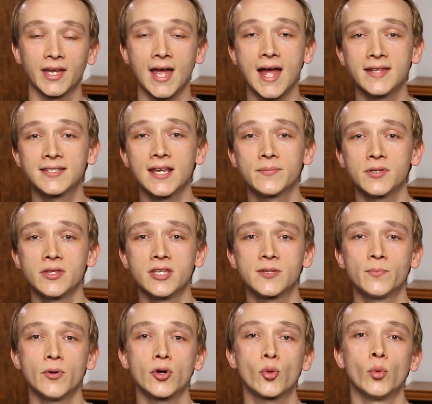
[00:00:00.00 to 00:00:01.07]
The concepts in
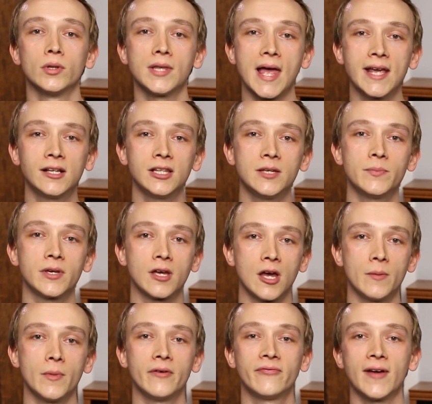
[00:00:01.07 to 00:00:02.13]
this book will likely
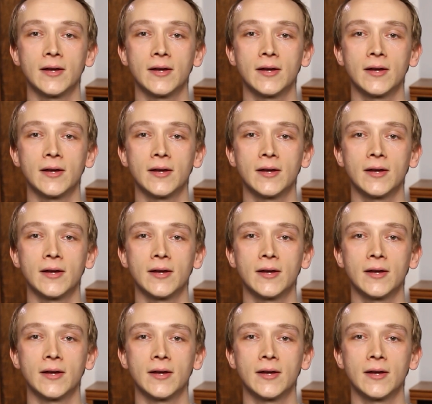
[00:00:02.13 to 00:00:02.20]
become a